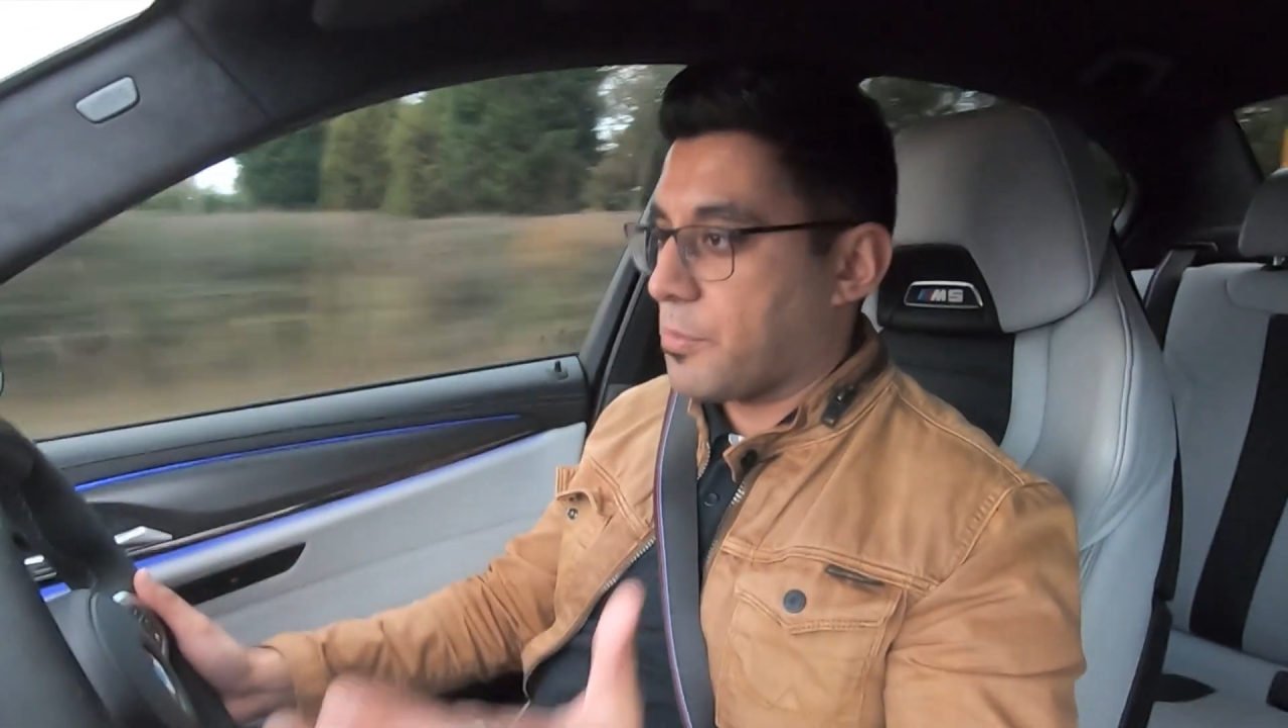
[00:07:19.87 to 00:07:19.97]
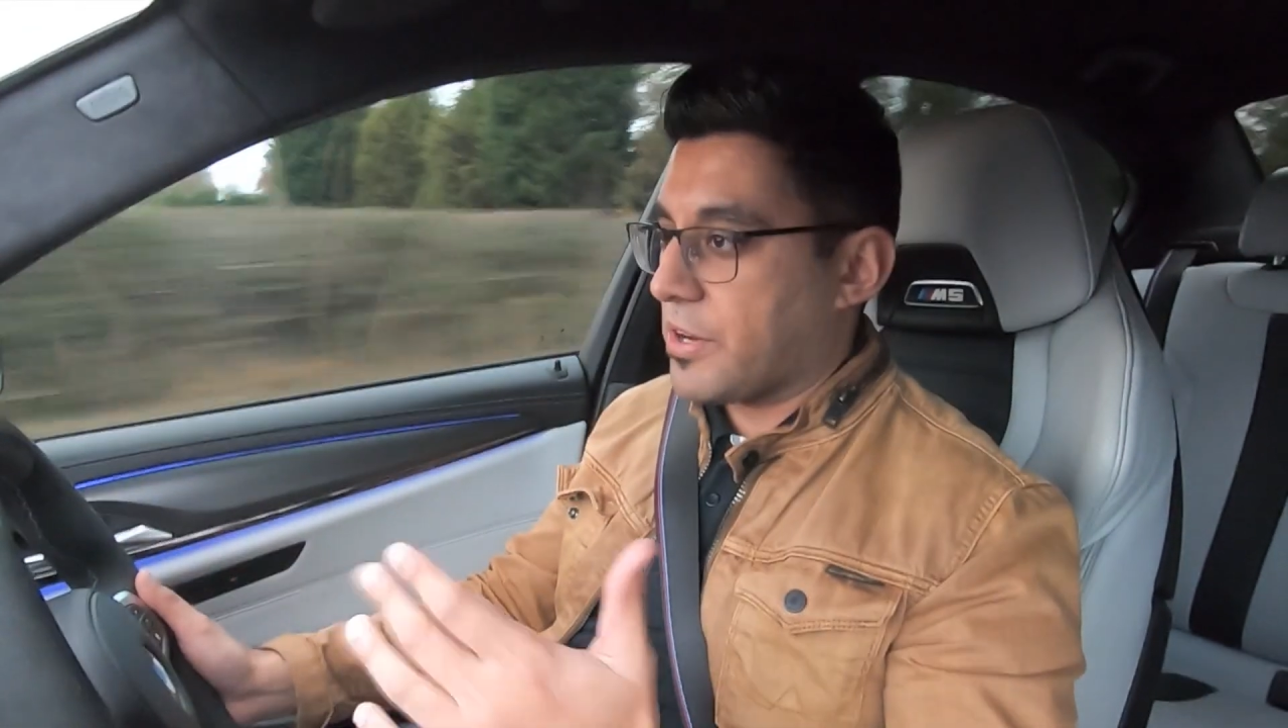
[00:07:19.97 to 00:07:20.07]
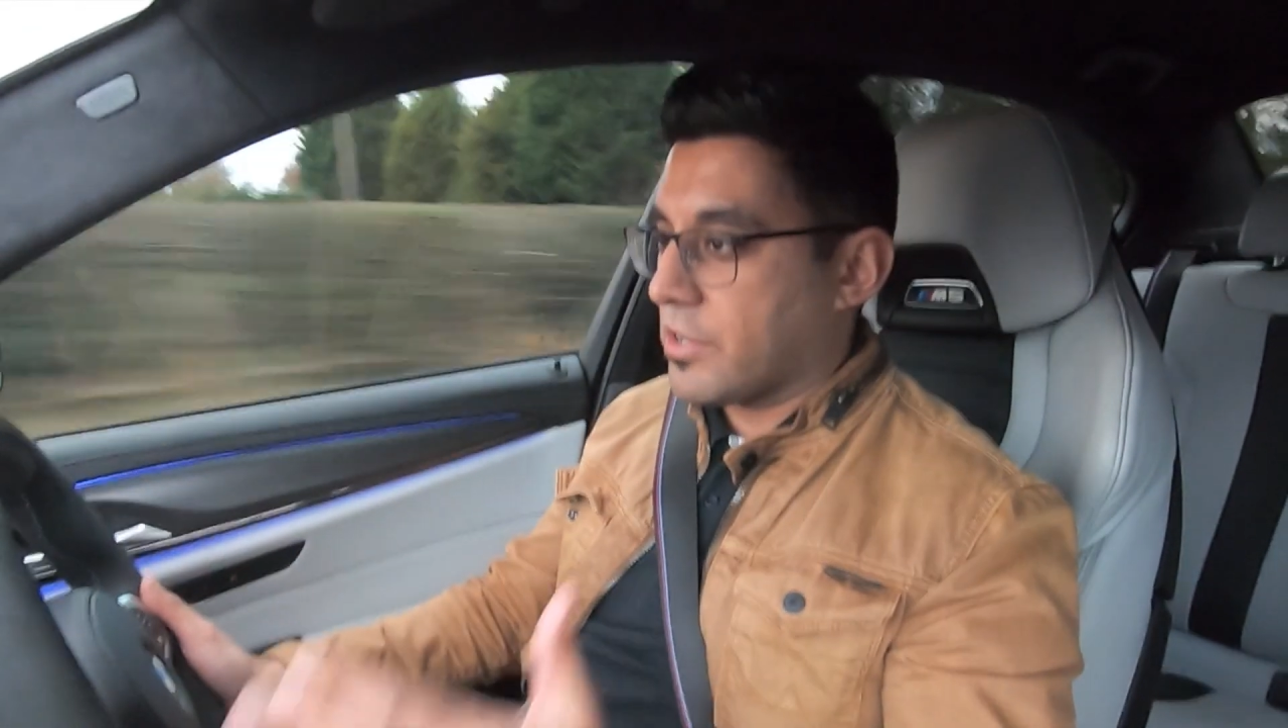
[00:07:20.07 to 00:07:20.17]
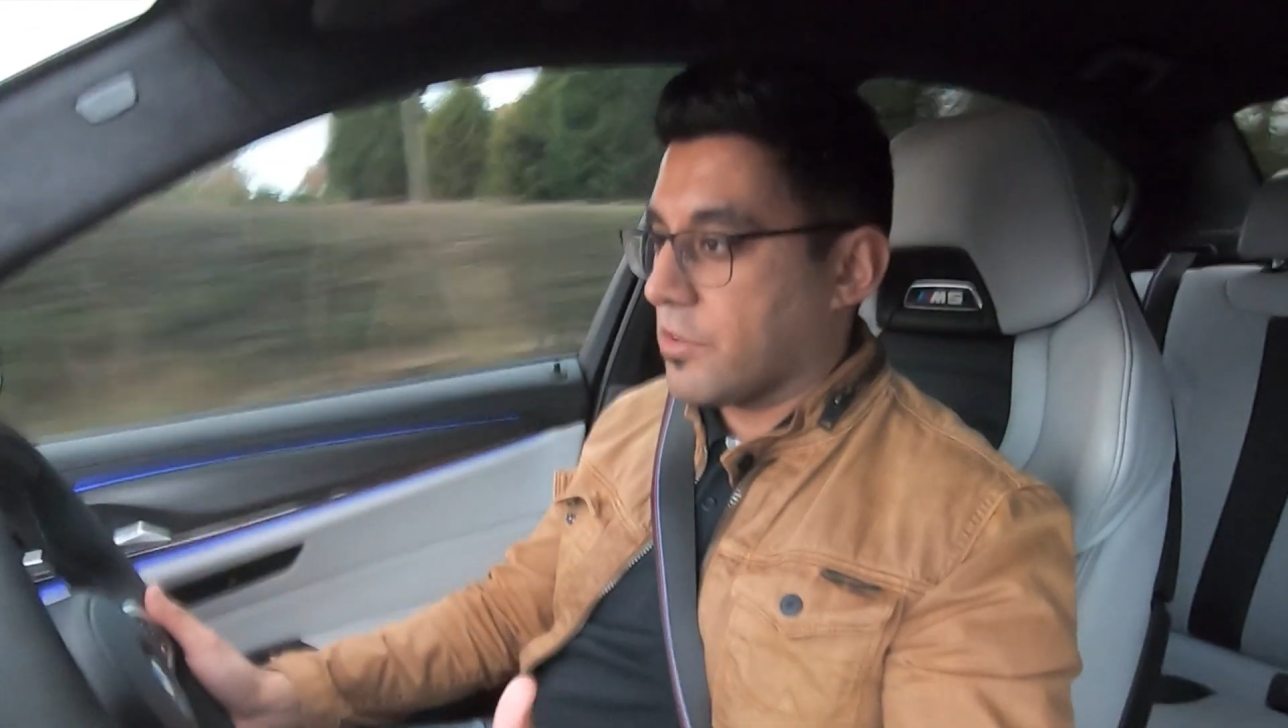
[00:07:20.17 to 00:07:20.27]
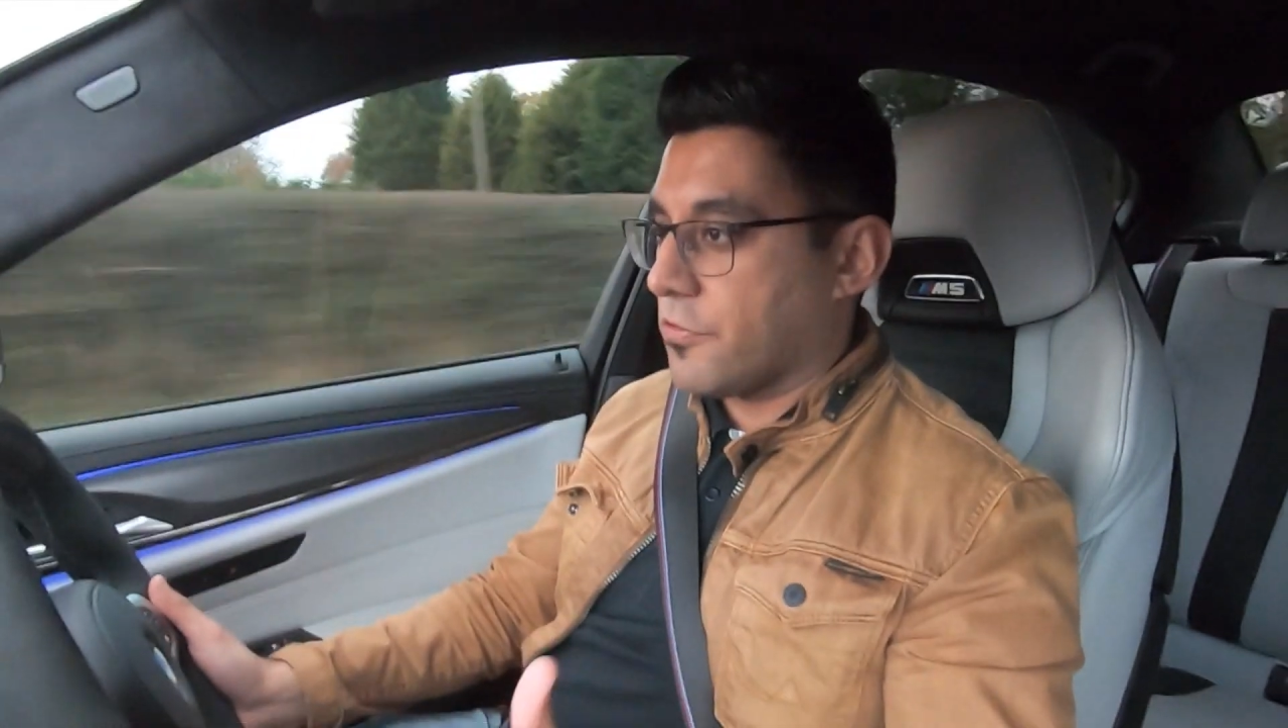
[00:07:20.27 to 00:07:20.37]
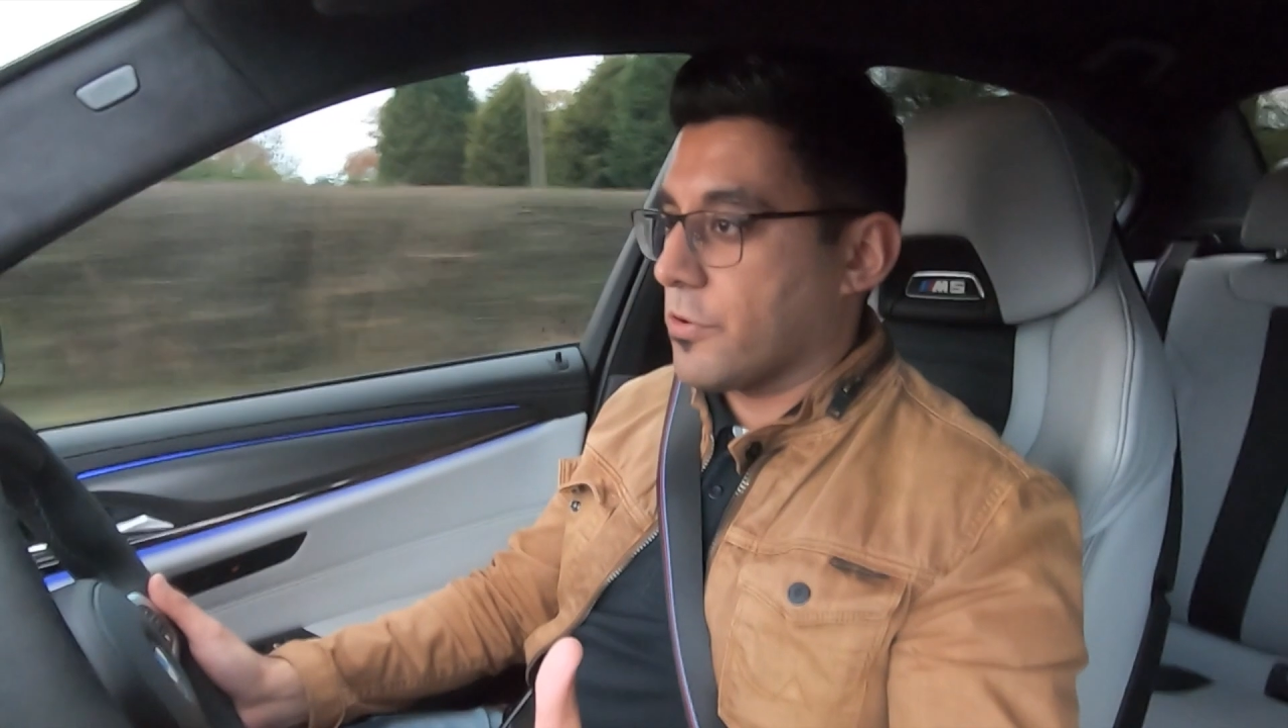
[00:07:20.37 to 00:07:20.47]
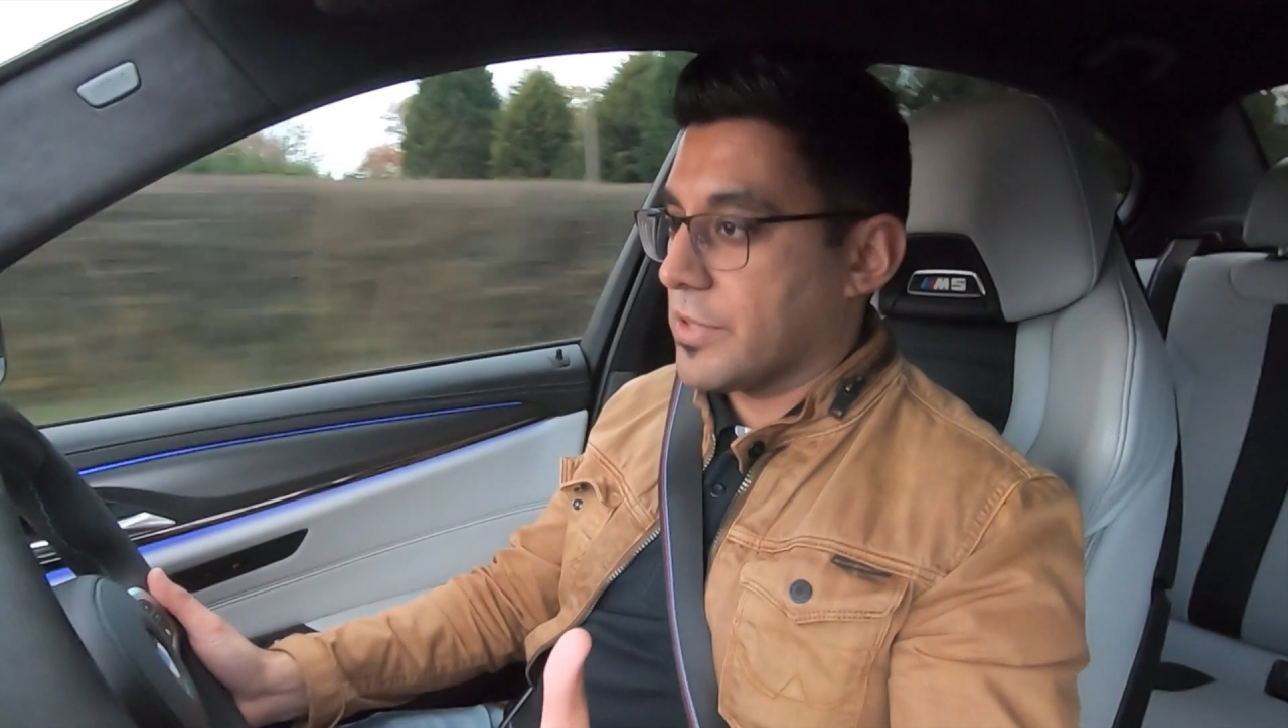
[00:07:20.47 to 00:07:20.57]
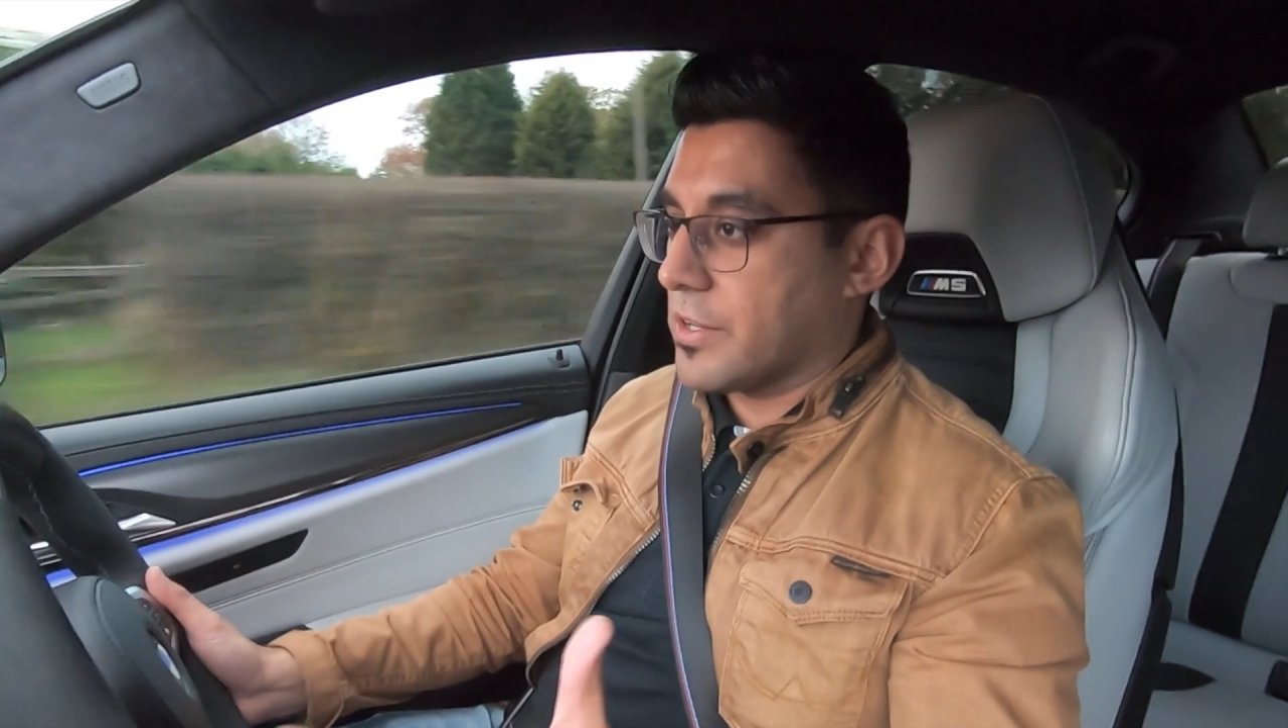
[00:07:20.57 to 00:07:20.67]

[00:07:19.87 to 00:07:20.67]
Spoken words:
plenty of fun.